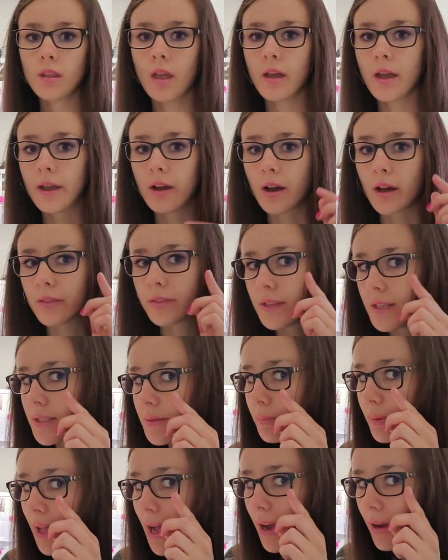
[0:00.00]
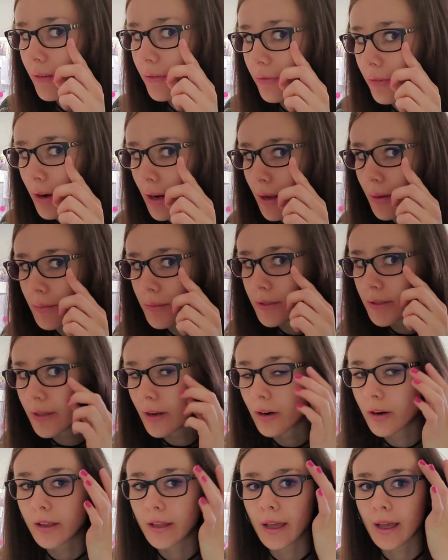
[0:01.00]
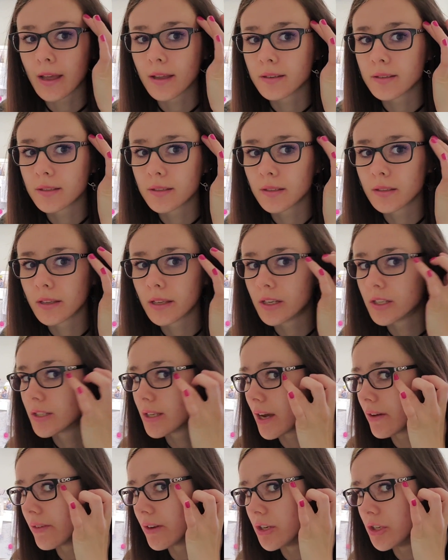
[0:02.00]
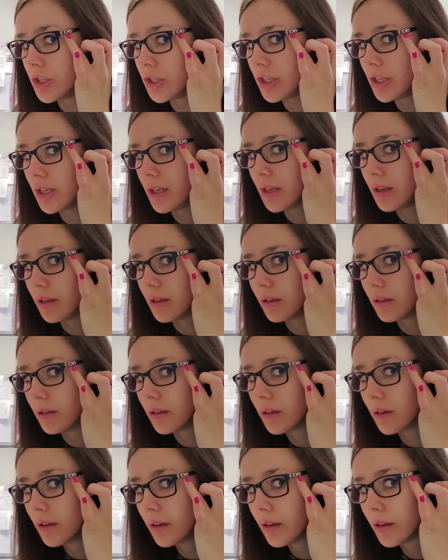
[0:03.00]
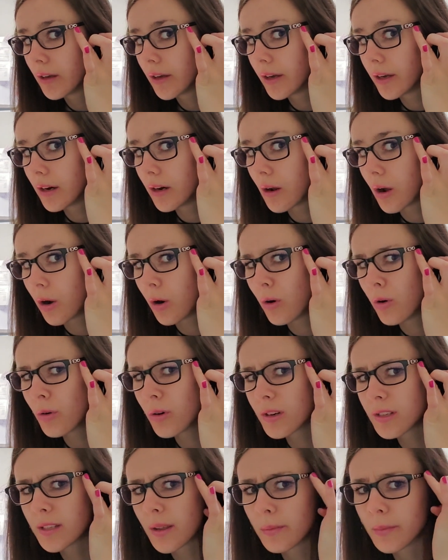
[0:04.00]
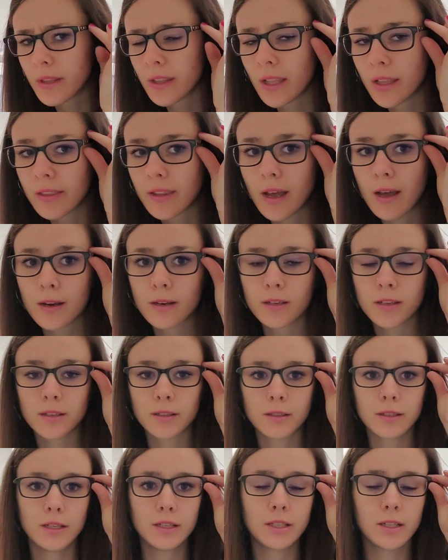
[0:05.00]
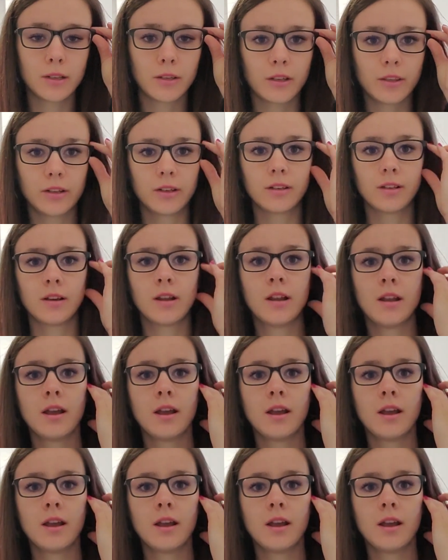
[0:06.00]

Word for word: I got these black frames. They're Guess. They just have a G and an O or something like that detailed on it.